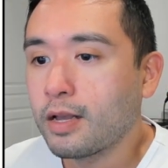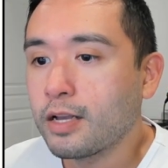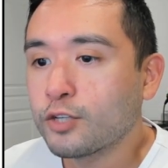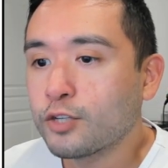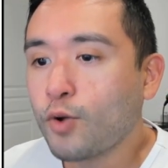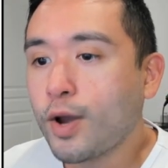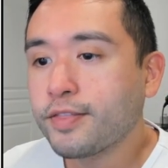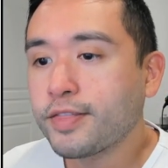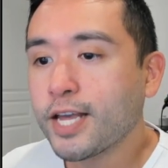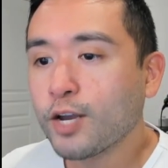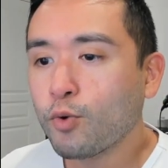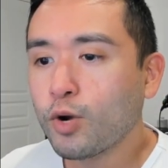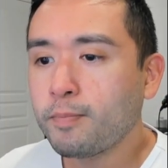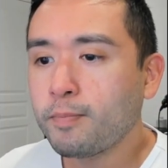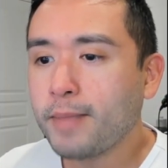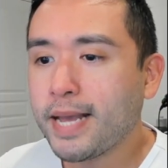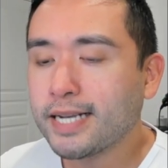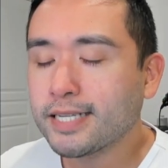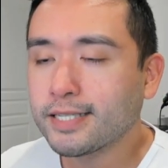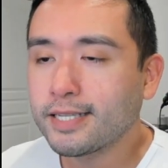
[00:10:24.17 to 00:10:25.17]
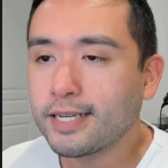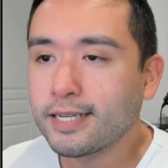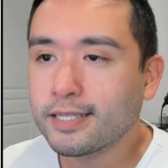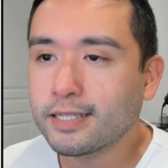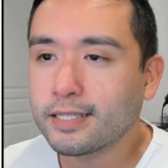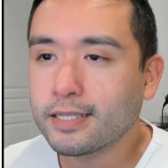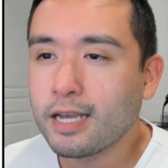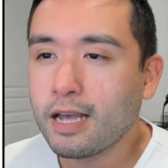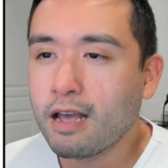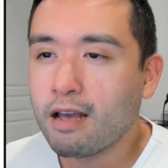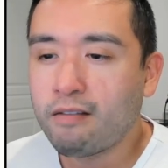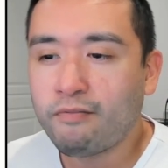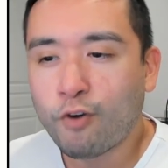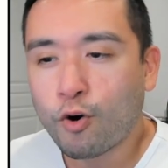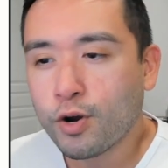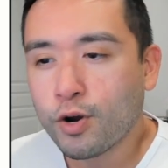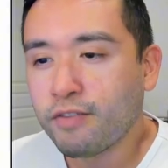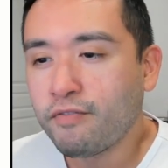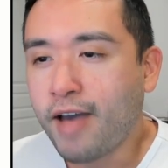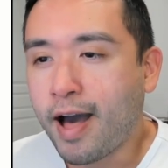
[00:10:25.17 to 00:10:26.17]
So I think what makes this
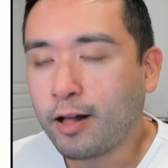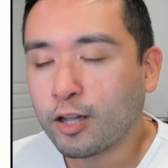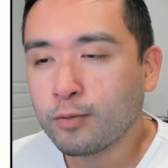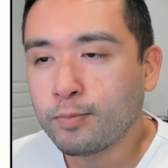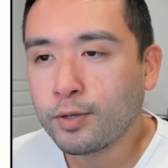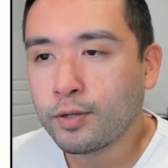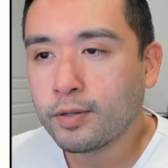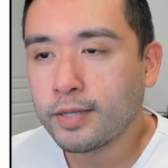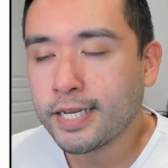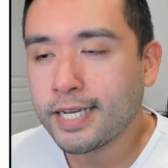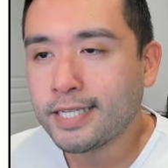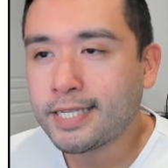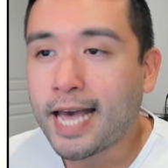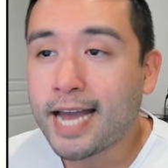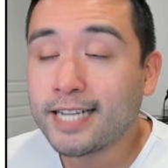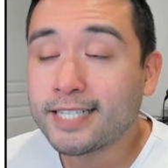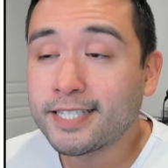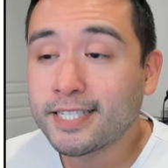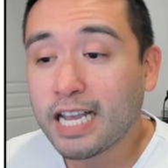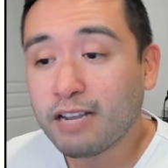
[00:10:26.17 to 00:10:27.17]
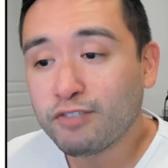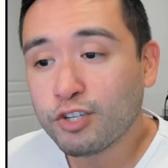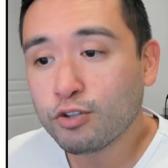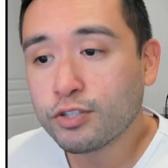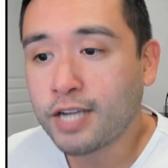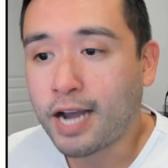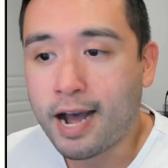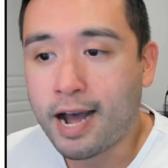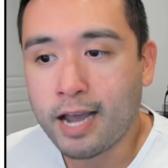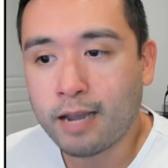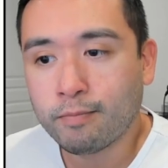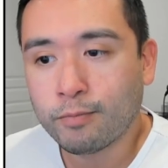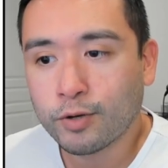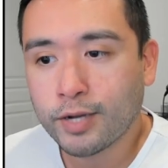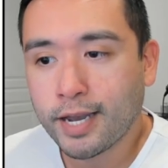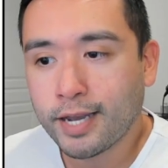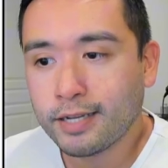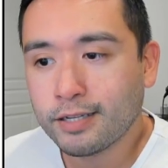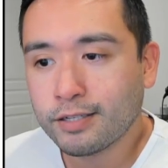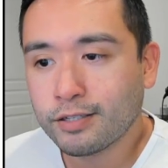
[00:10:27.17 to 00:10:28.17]
very valuable is that it saves you time.
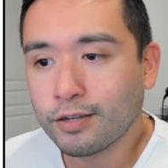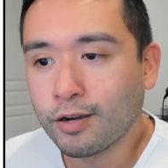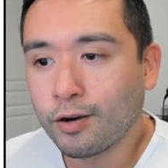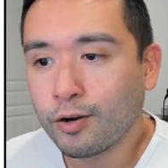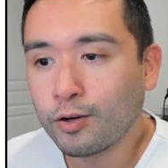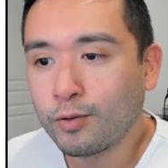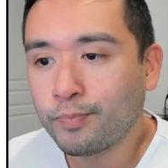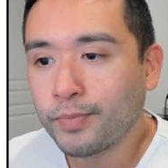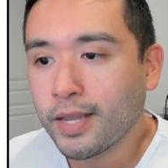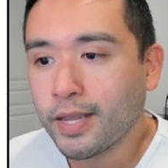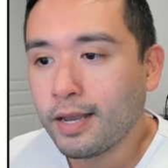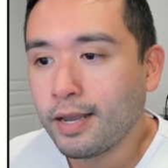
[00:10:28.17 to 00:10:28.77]
Okay, so